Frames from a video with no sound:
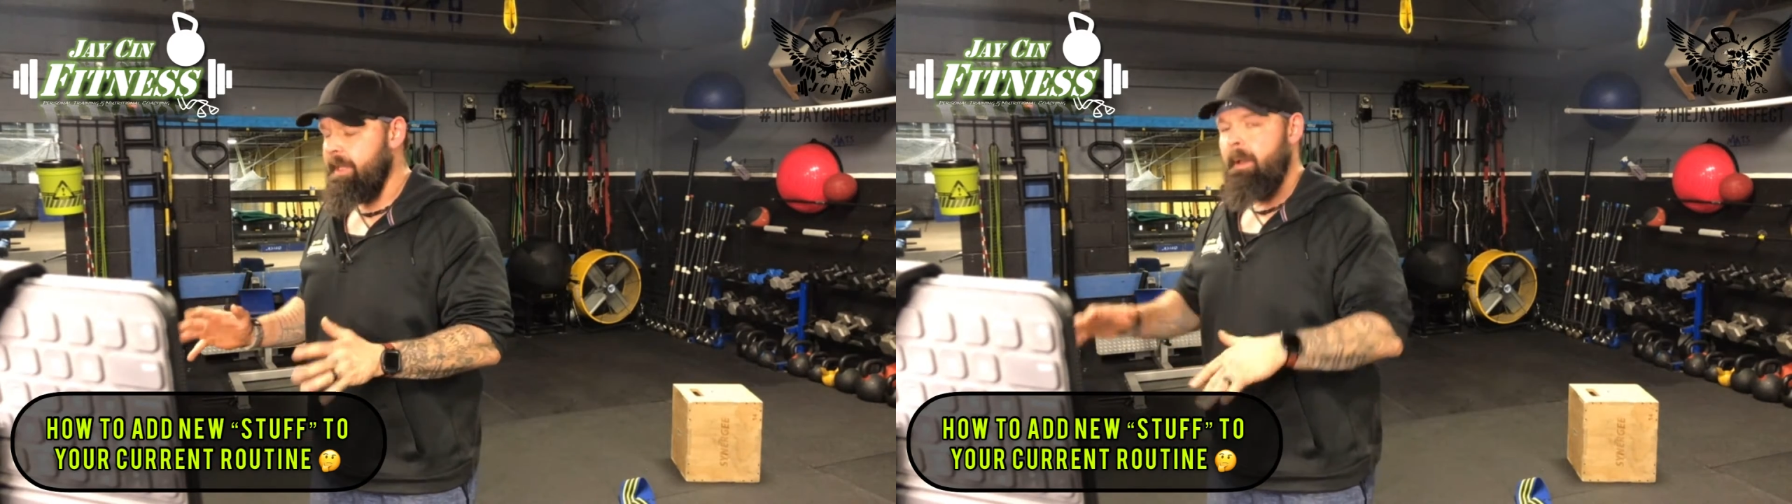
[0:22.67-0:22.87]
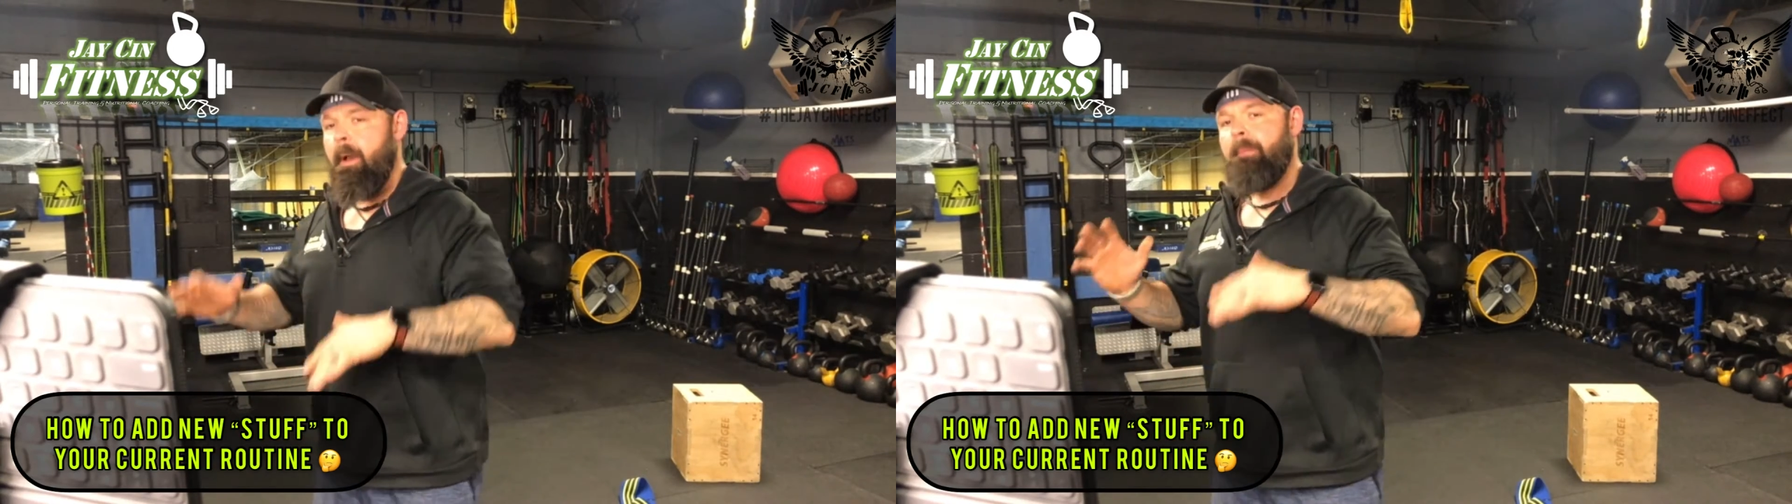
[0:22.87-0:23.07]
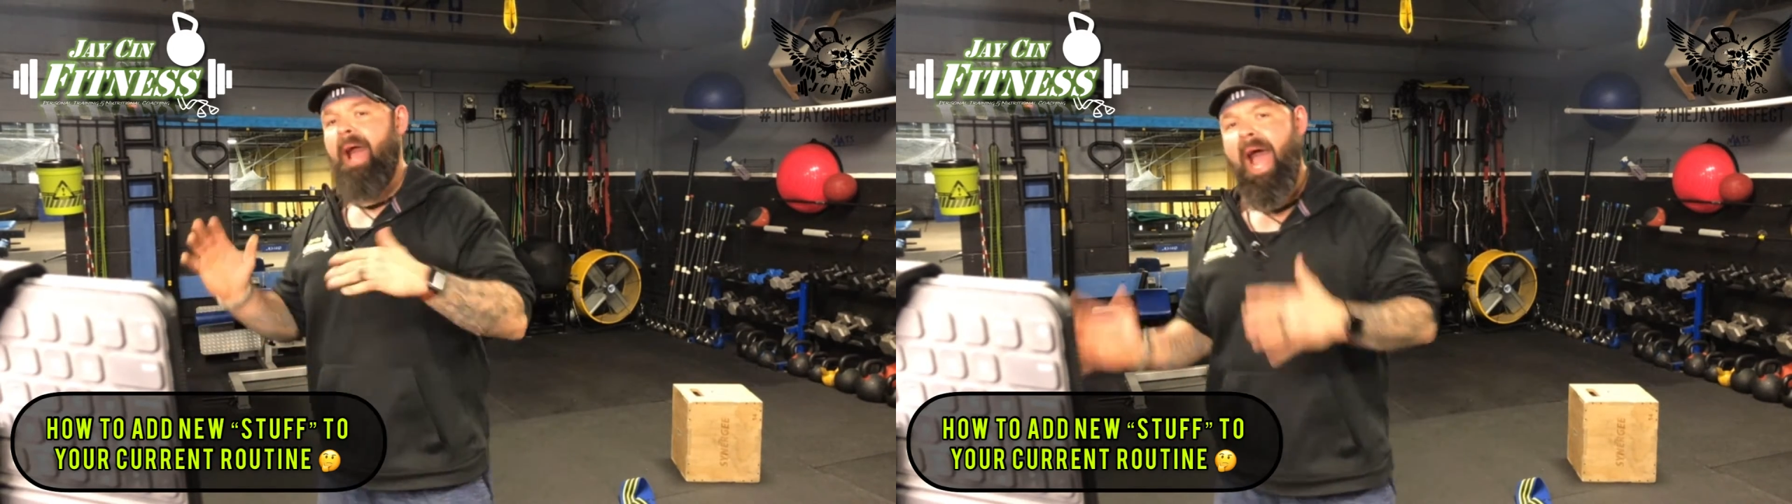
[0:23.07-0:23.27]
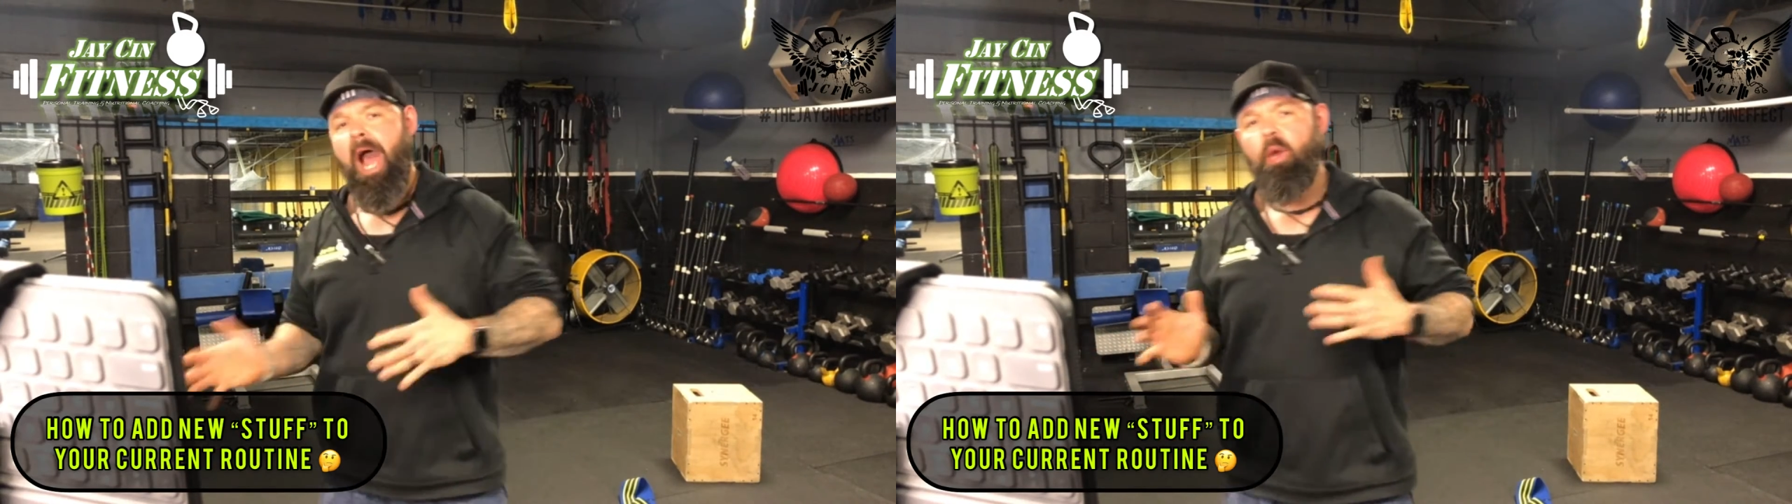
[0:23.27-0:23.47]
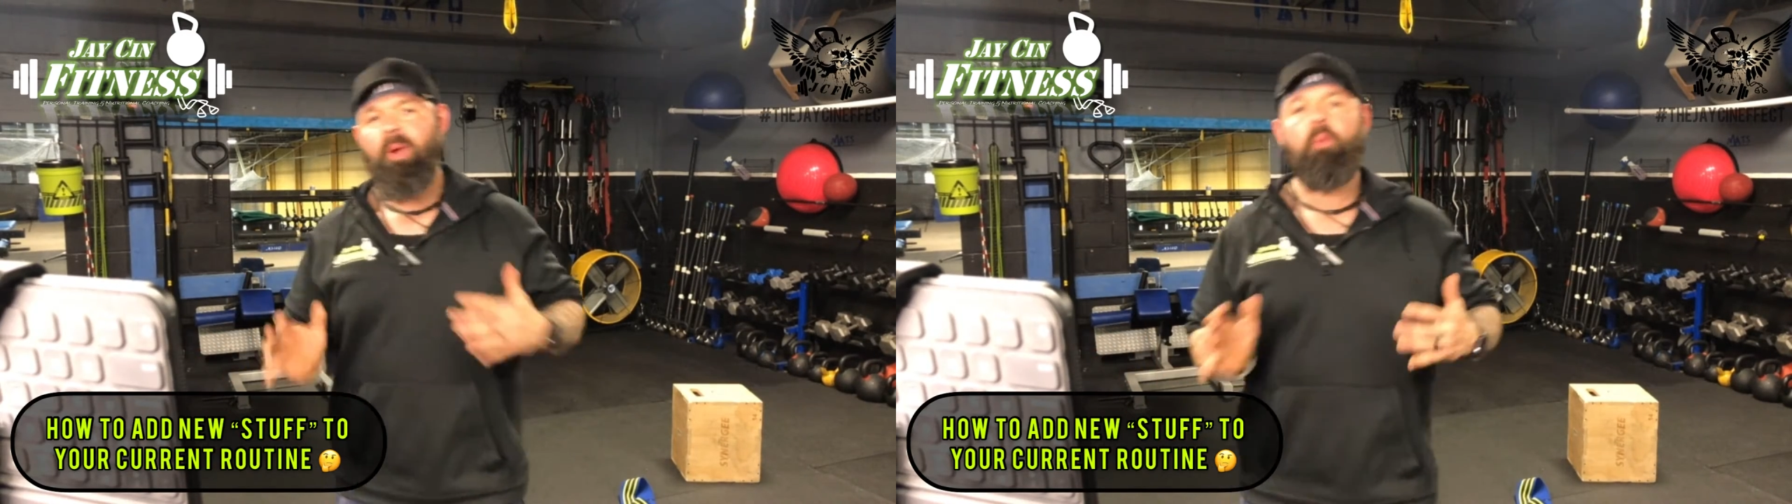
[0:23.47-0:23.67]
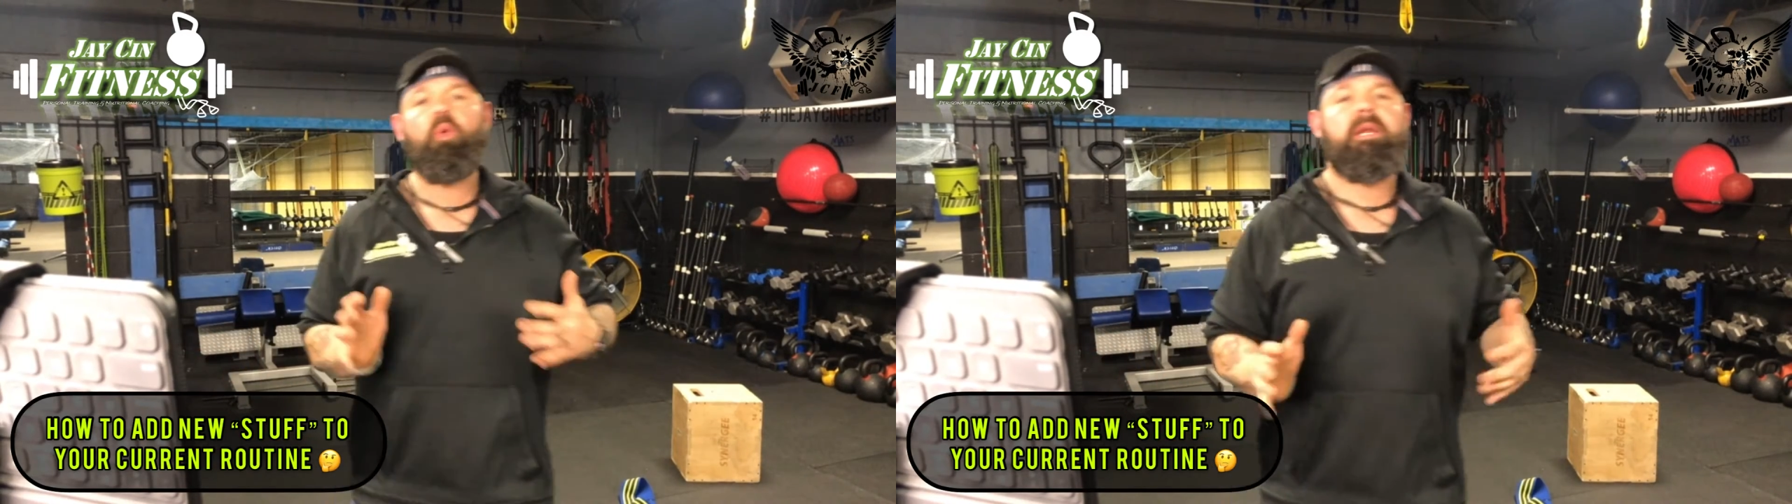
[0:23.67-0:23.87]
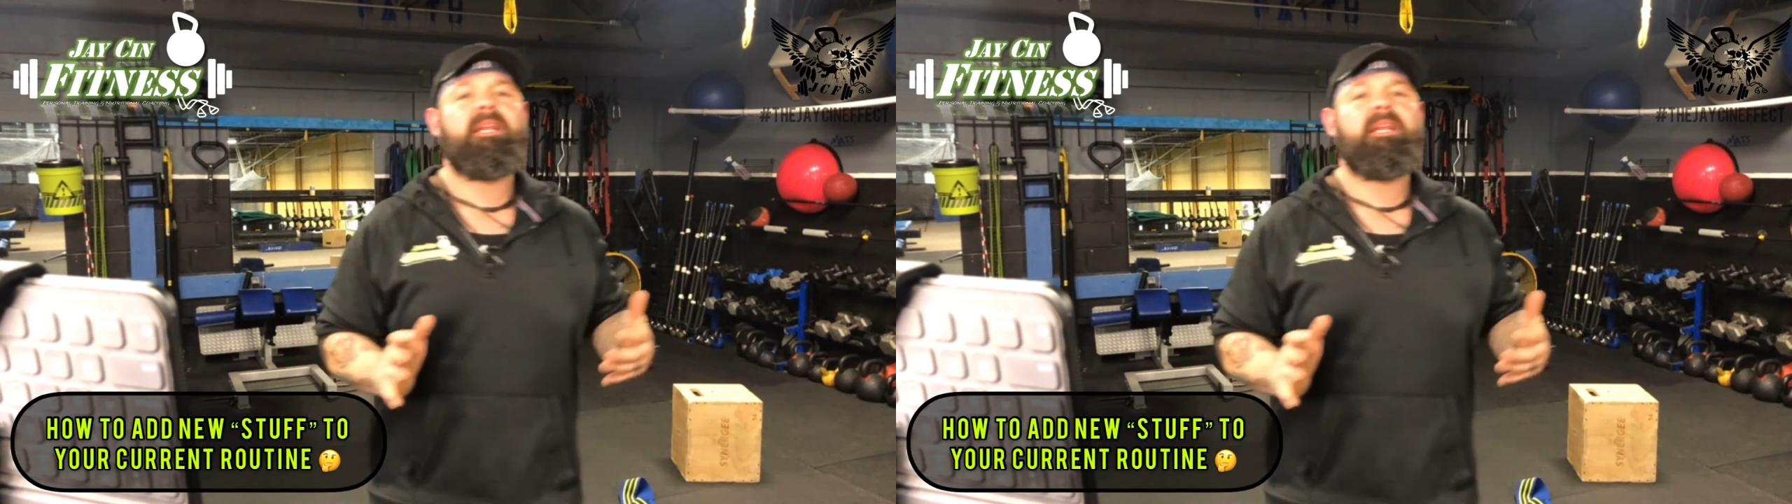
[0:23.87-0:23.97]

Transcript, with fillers: it, but how do I work it